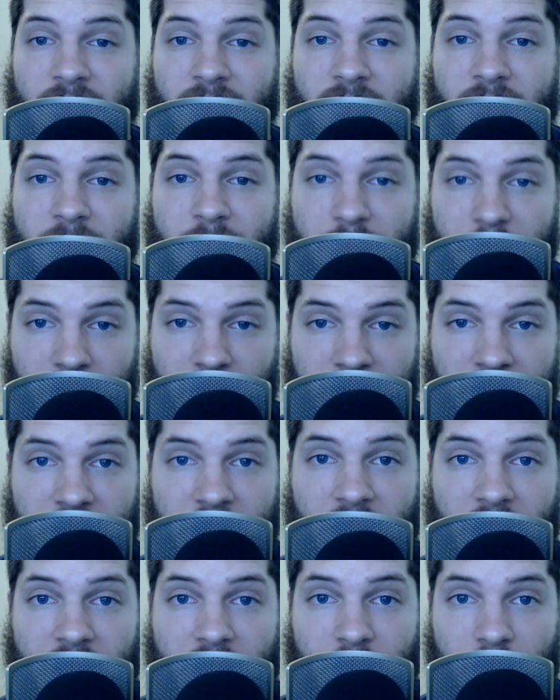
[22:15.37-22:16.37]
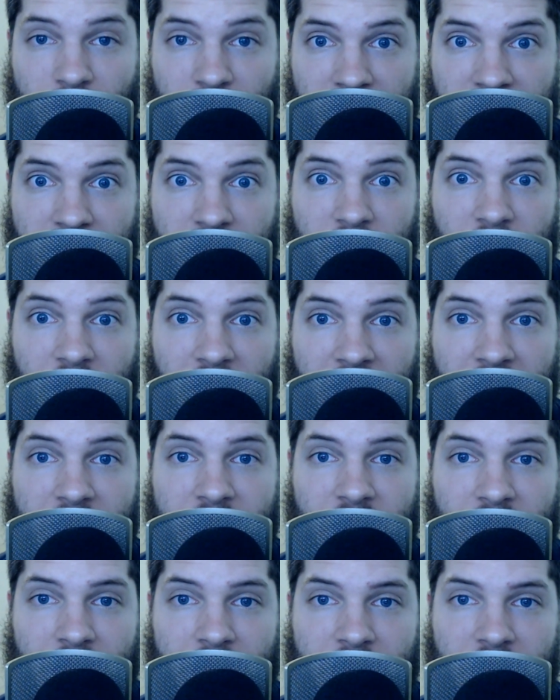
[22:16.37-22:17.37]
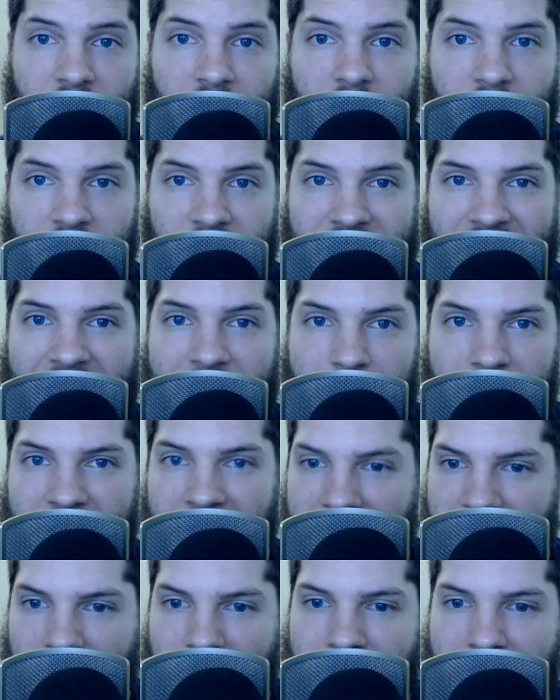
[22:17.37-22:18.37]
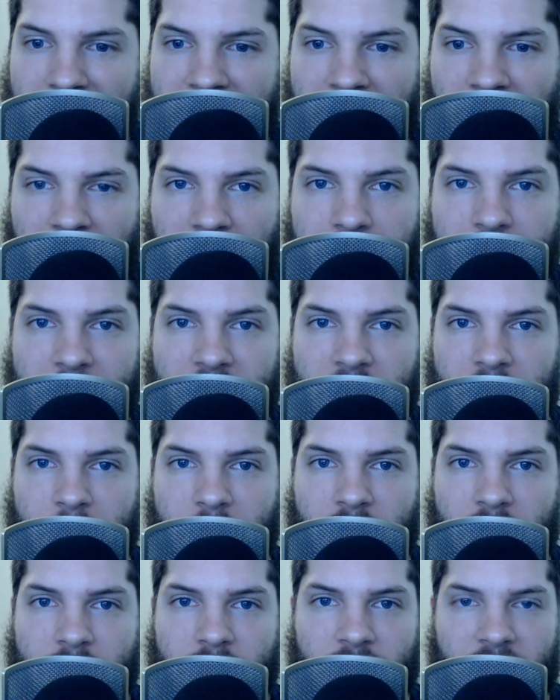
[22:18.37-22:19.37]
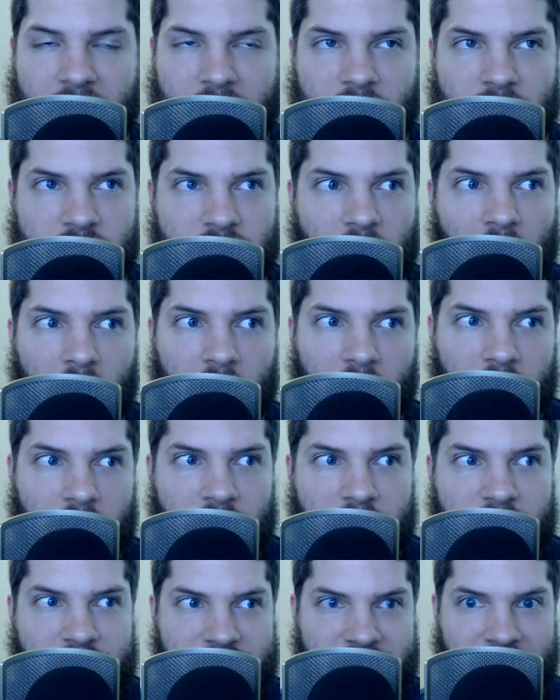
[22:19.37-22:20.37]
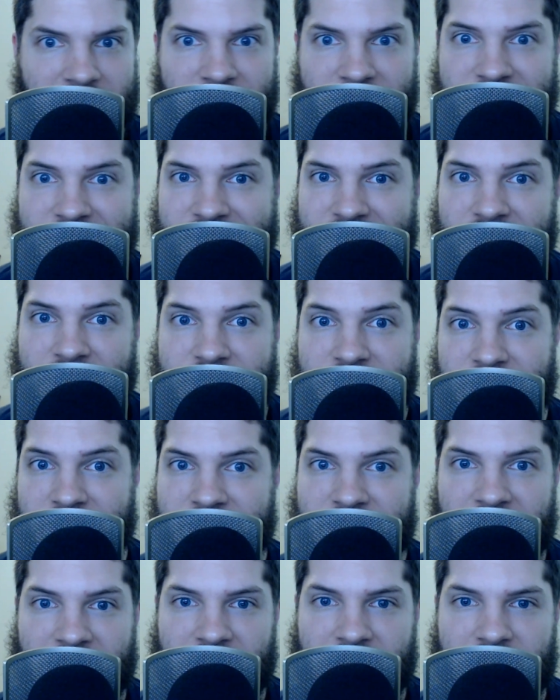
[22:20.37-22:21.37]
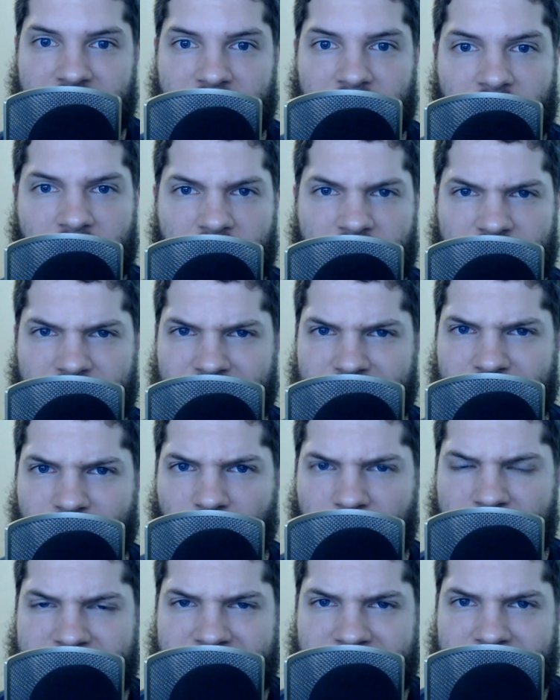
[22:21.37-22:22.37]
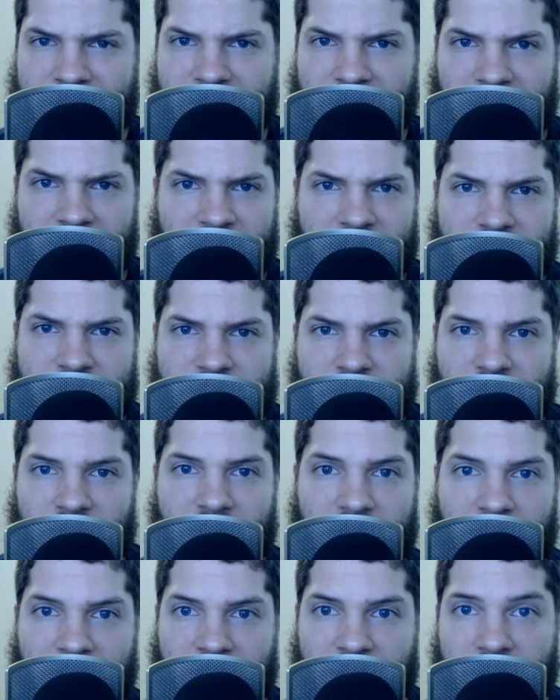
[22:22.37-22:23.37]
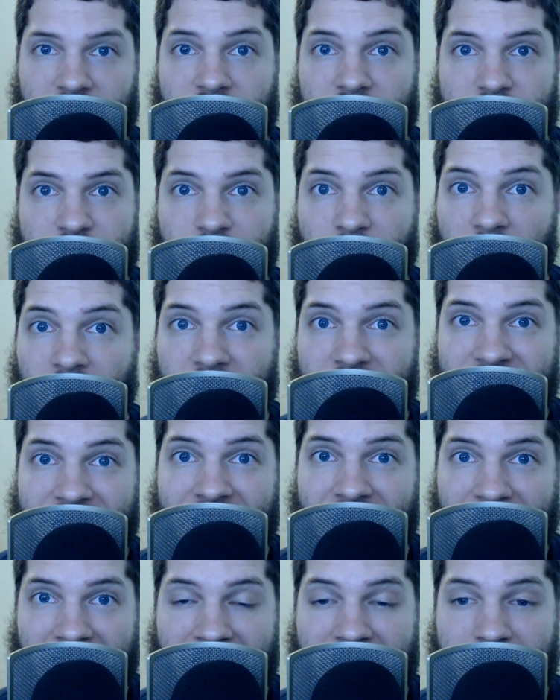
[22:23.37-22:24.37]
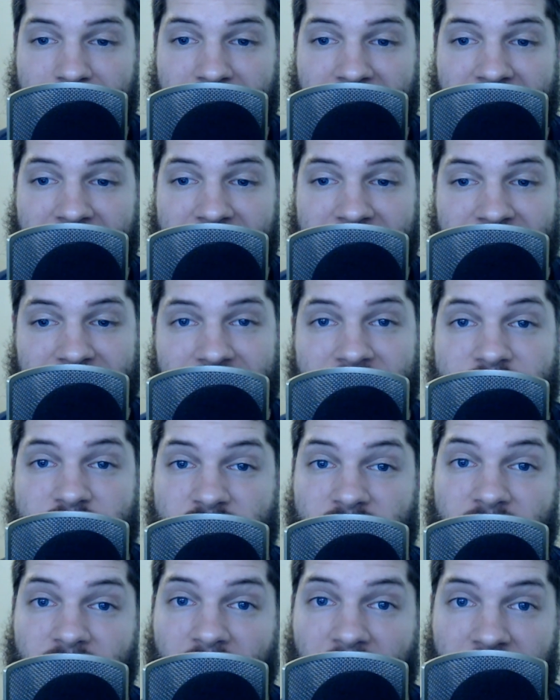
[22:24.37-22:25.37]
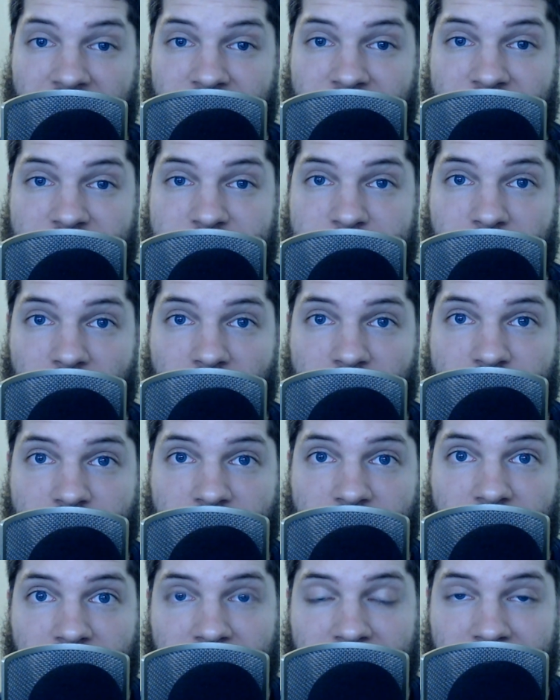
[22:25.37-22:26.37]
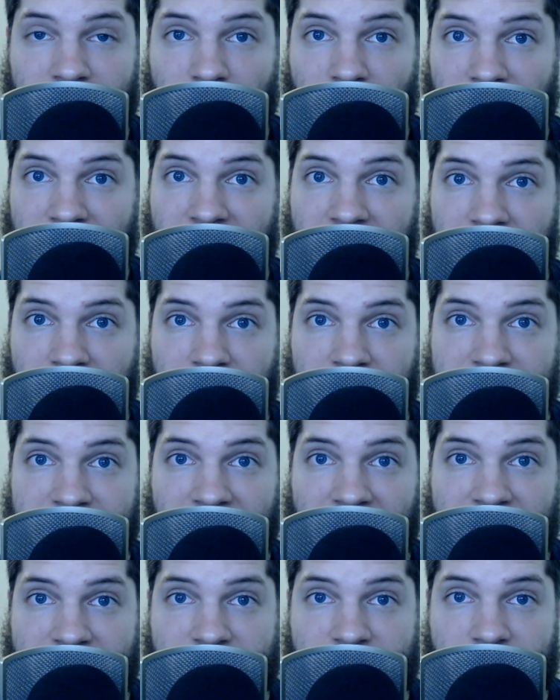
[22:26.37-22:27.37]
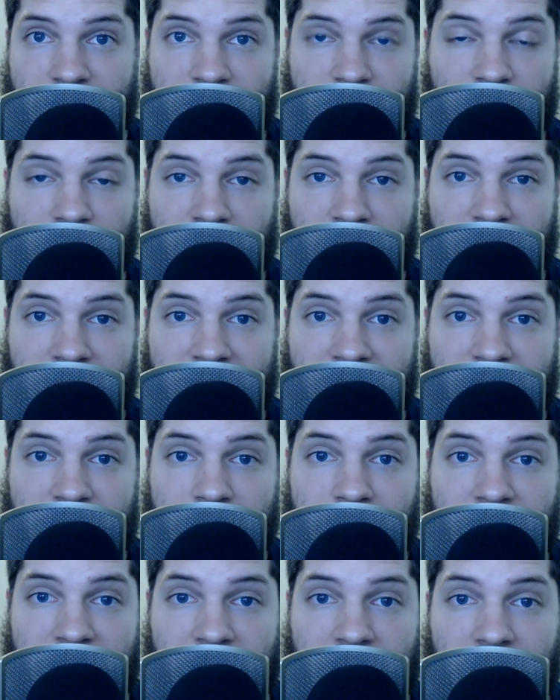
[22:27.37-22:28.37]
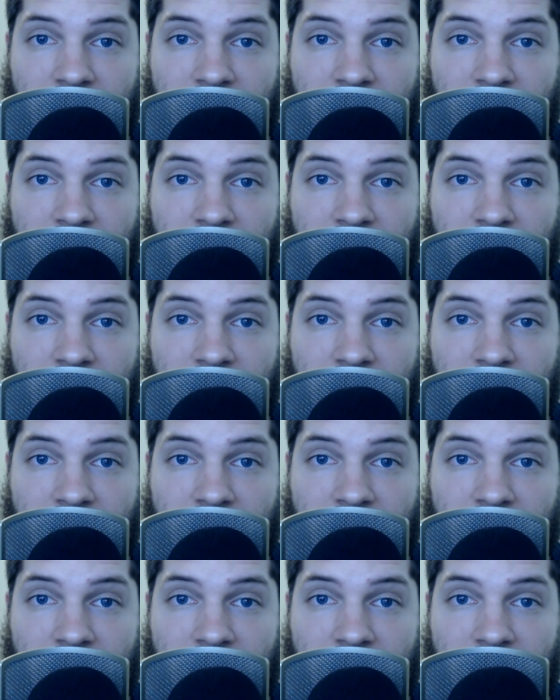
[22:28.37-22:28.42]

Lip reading: putting a real ad out there and cap it at the bare minimum, like $1.07 a day for 14 days. It's really not that bad. It gets you a lot of exposure and will get you faster to where you need to be.